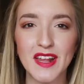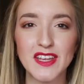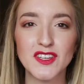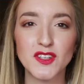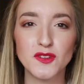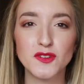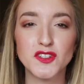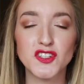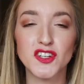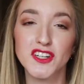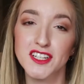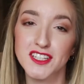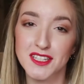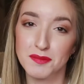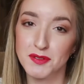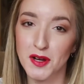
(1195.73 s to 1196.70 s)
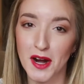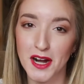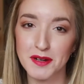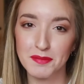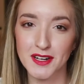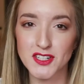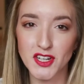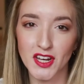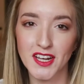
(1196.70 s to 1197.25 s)
you should subscribe to
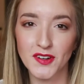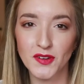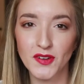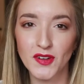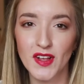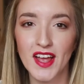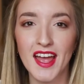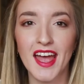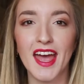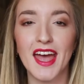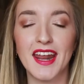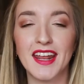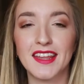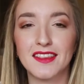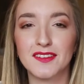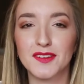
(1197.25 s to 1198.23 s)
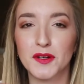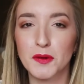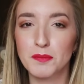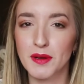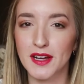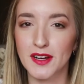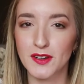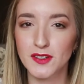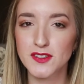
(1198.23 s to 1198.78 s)
my channel and hit the little
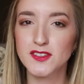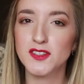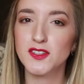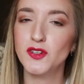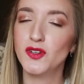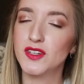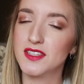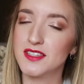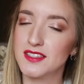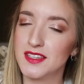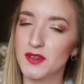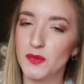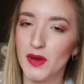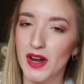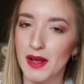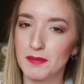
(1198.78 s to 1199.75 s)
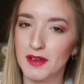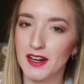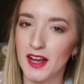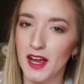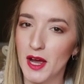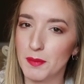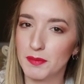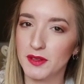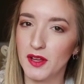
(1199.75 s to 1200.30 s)
bell so you can see when I'm gonna
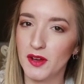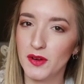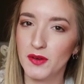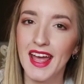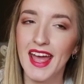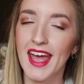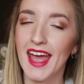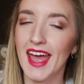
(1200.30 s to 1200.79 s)
upload.